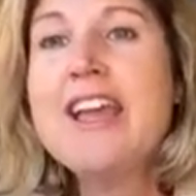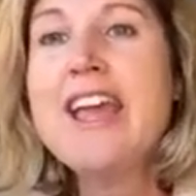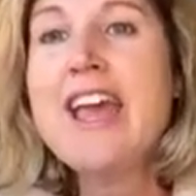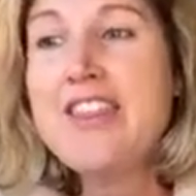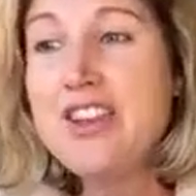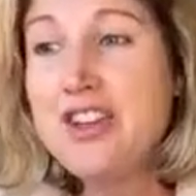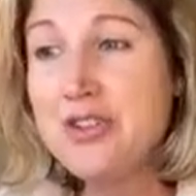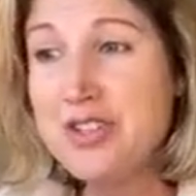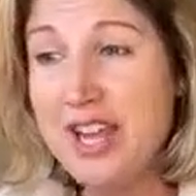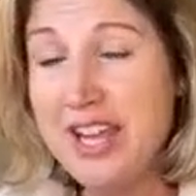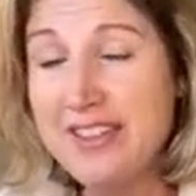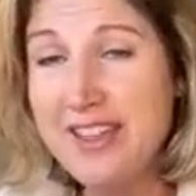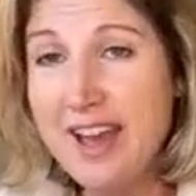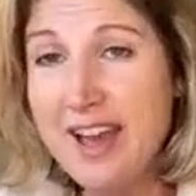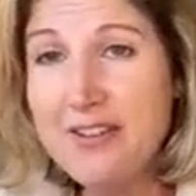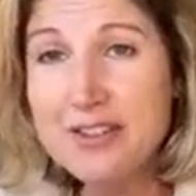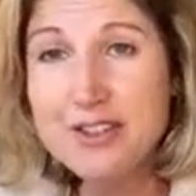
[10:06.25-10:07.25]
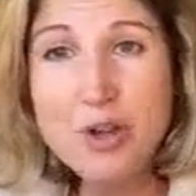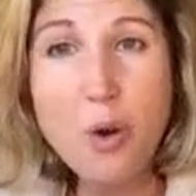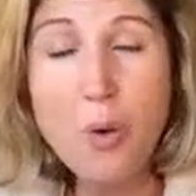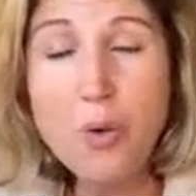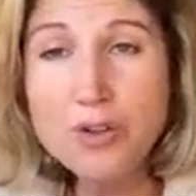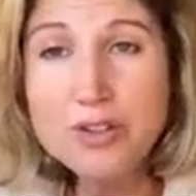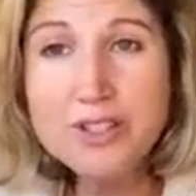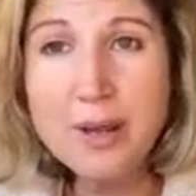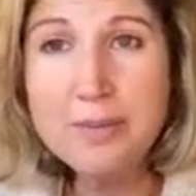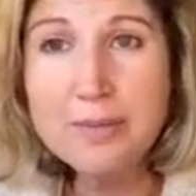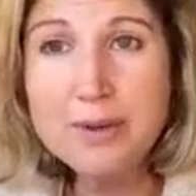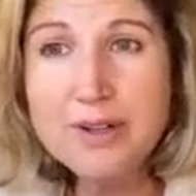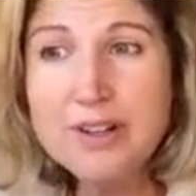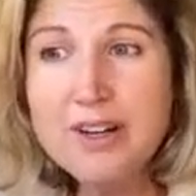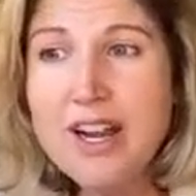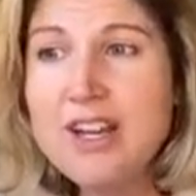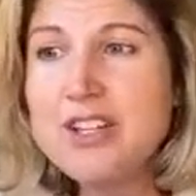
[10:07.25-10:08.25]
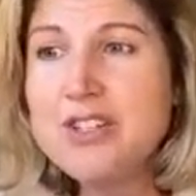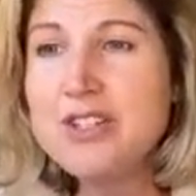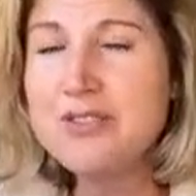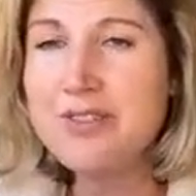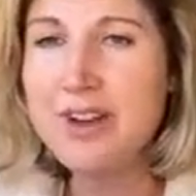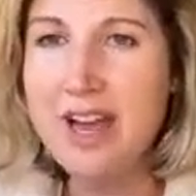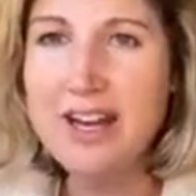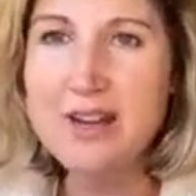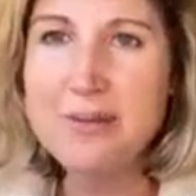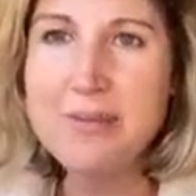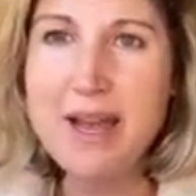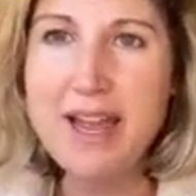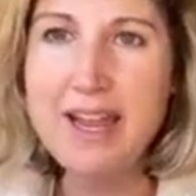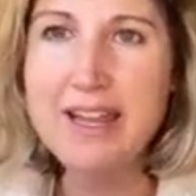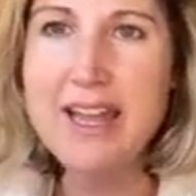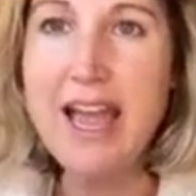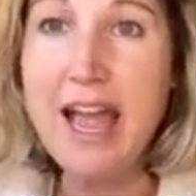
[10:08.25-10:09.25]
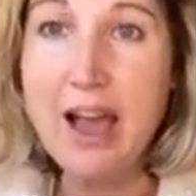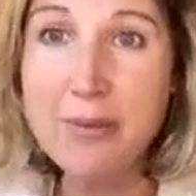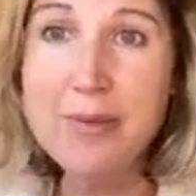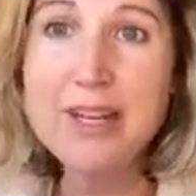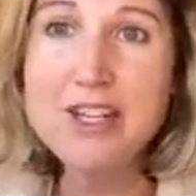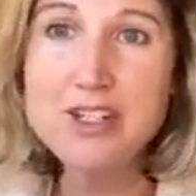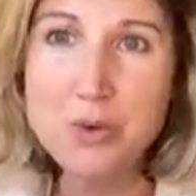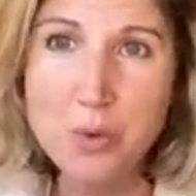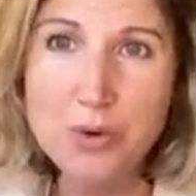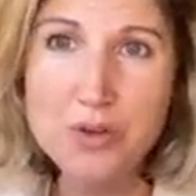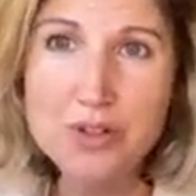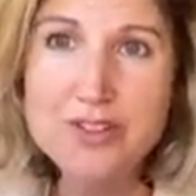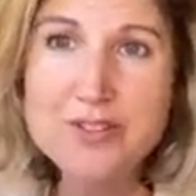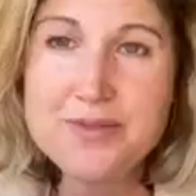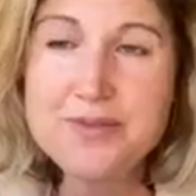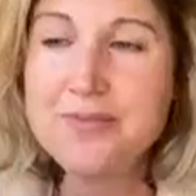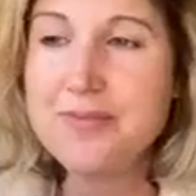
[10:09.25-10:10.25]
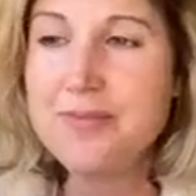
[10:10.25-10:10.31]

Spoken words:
And then you take that total number and you divide it by how many doors.